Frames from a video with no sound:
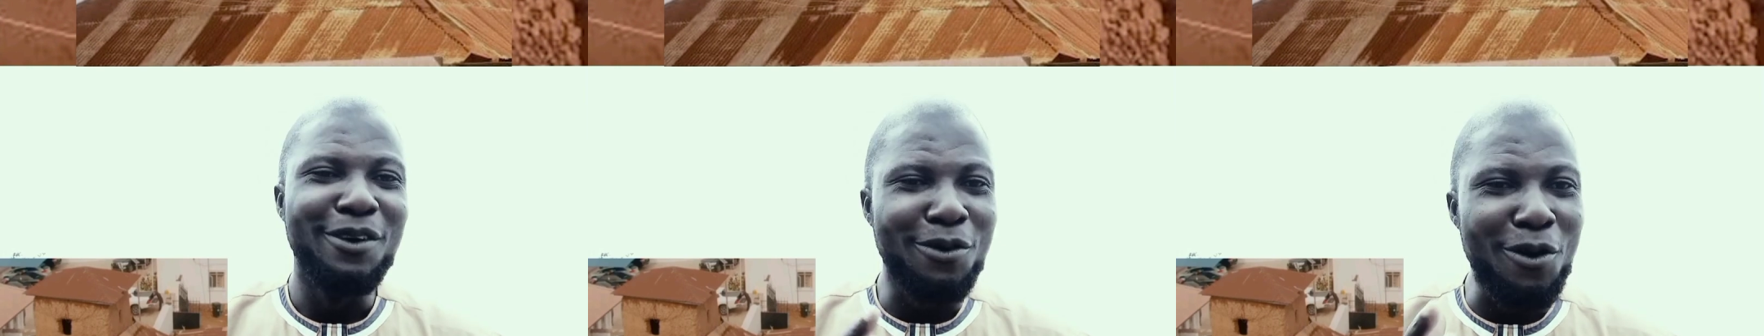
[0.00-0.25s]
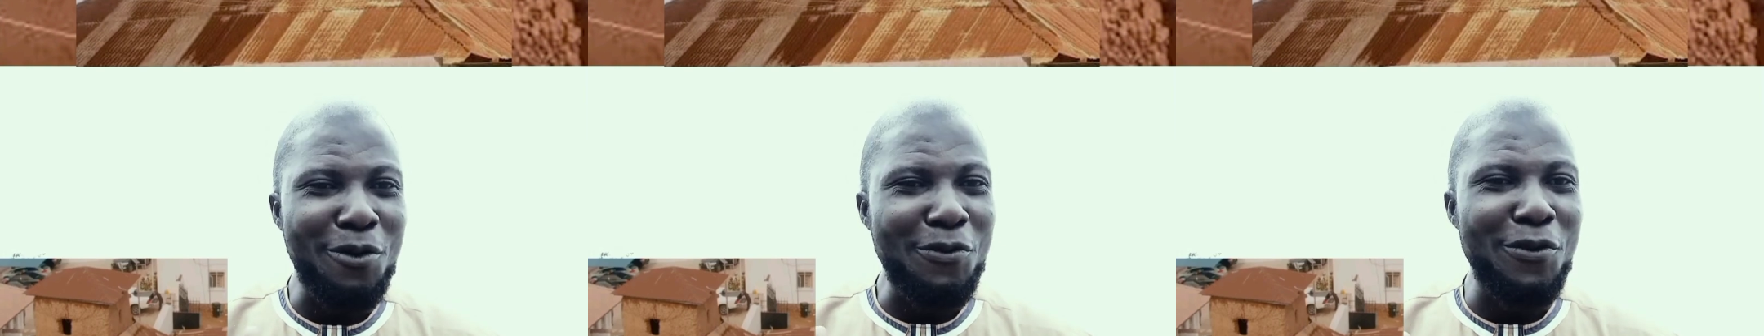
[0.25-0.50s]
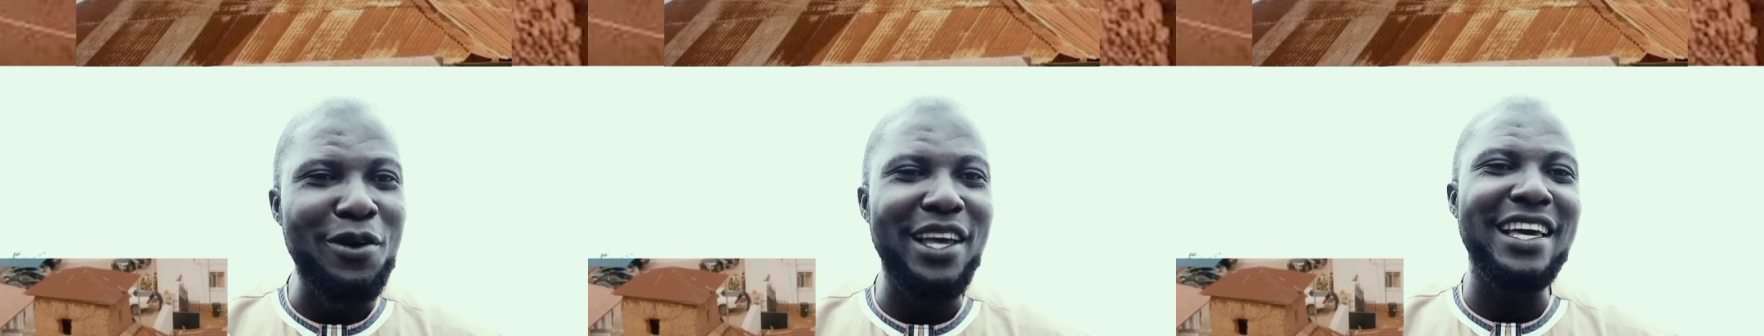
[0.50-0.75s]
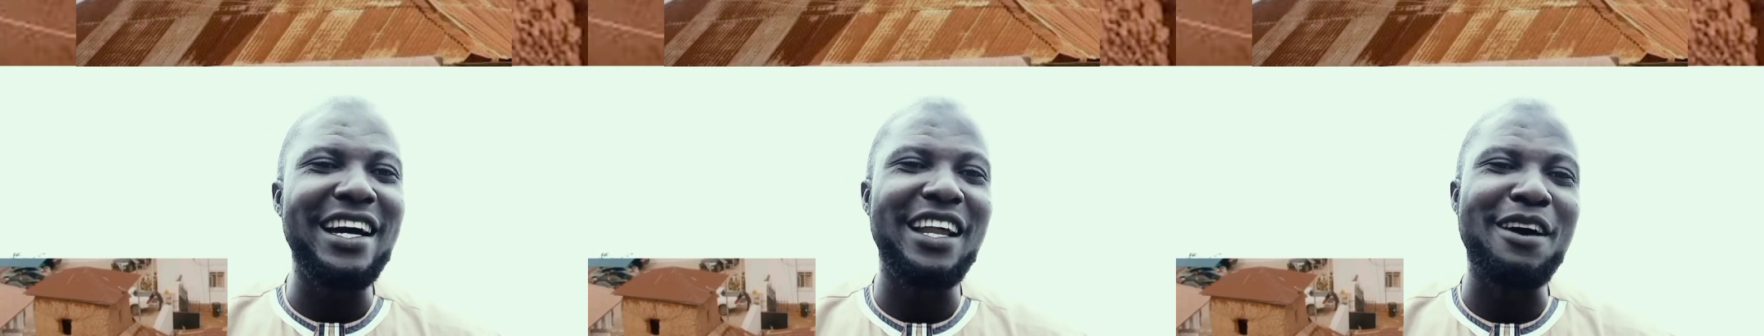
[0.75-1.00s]
Ogu
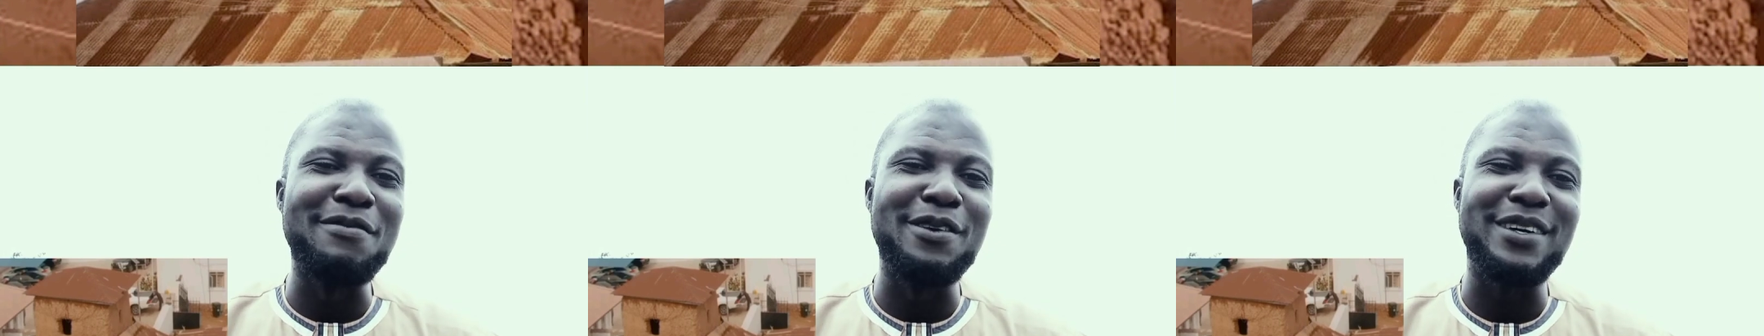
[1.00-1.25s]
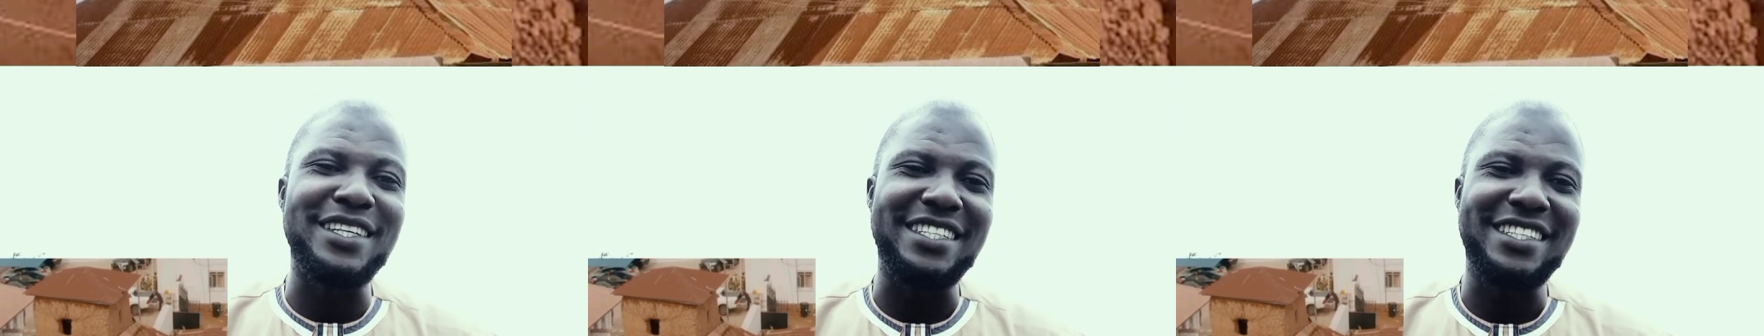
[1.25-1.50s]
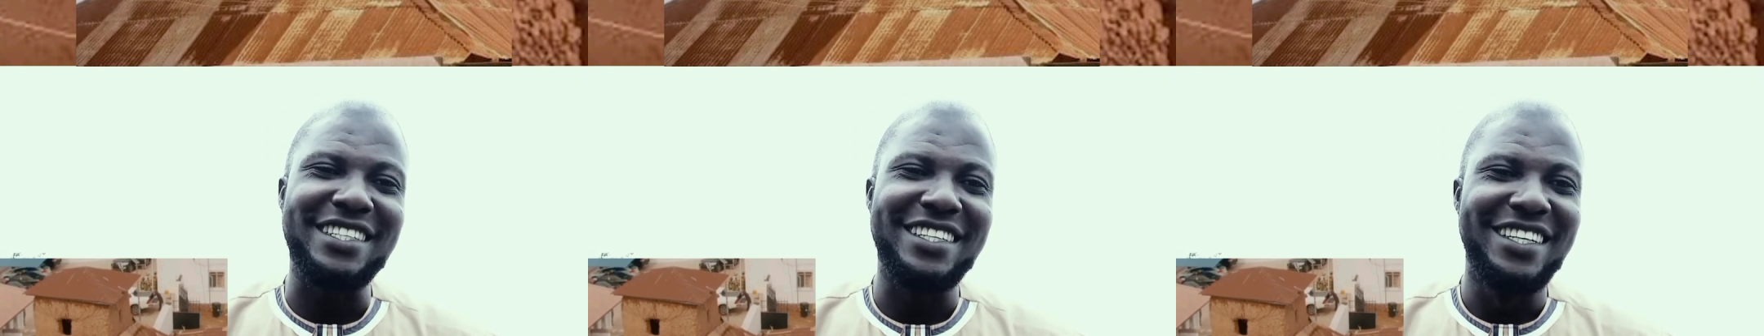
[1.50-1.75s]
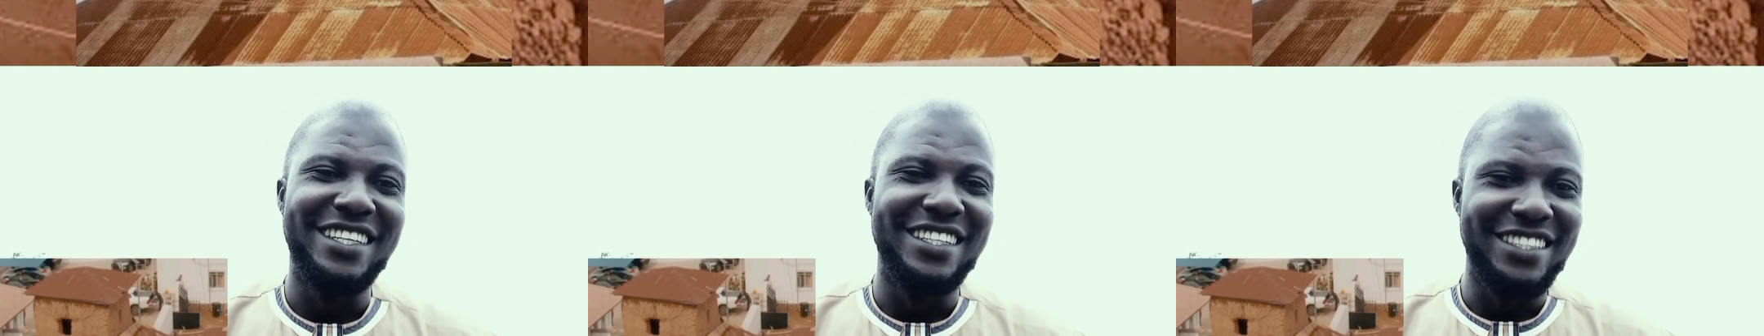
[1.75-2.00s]
Igala voice.
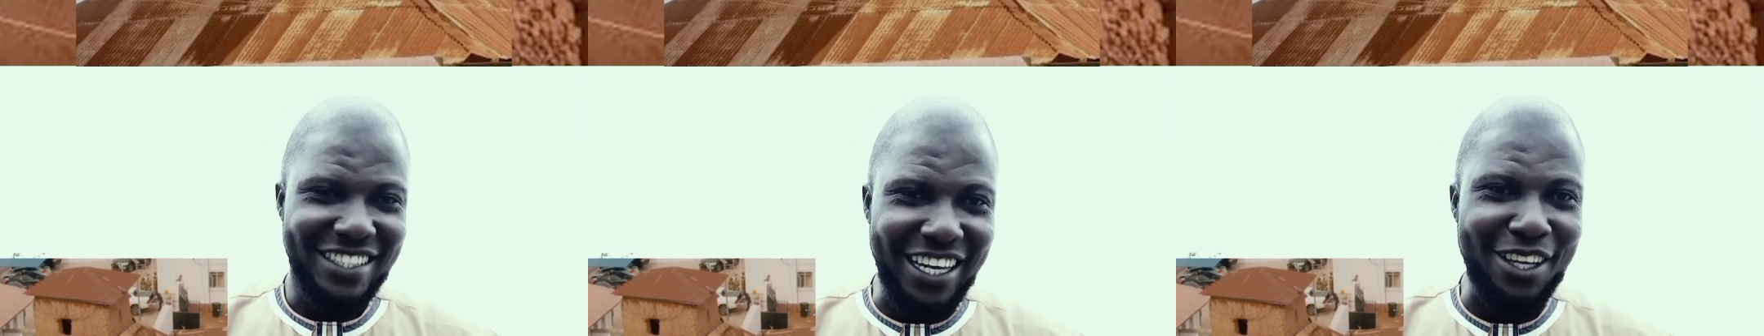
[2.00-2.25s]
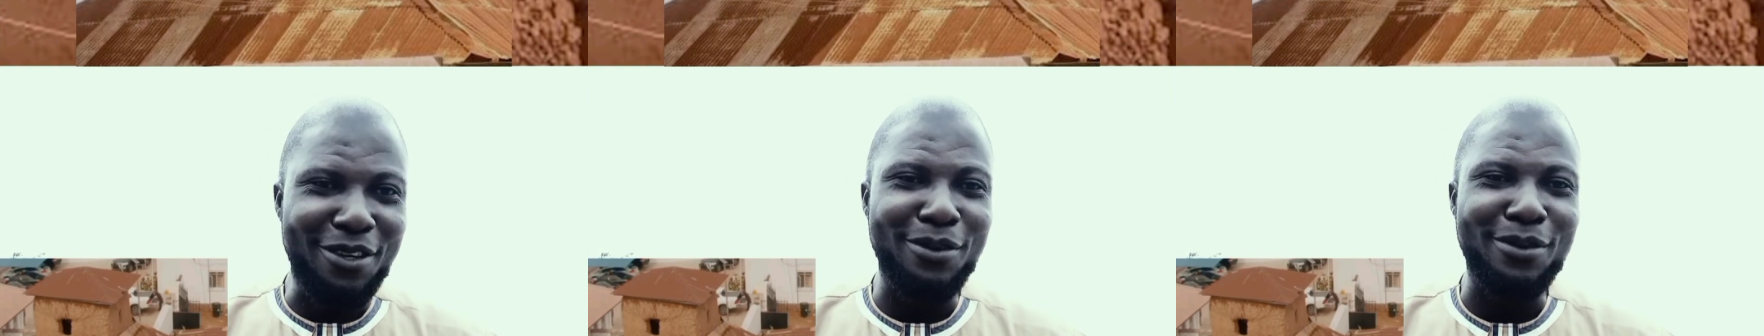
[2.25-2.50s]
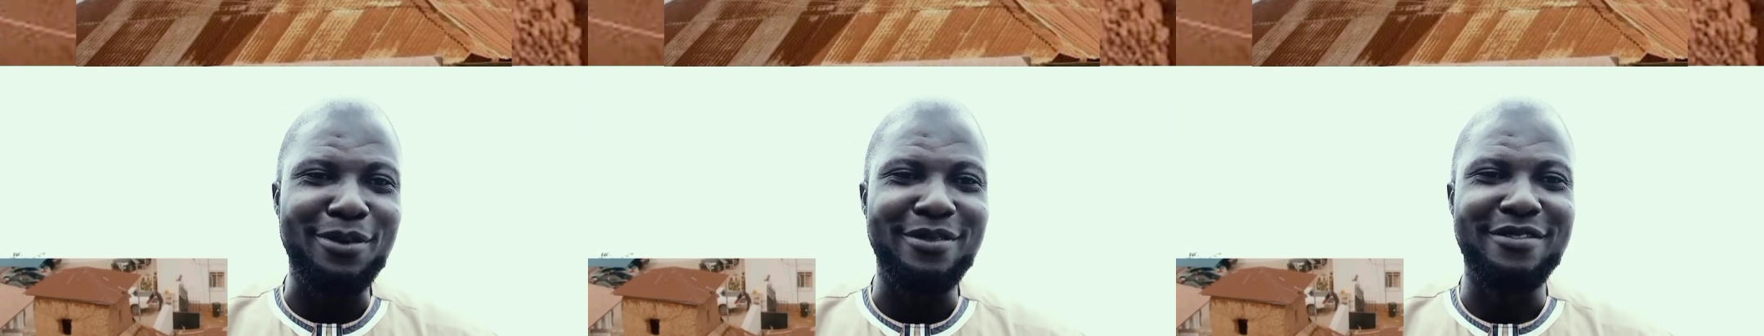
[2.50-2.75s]
Thank you.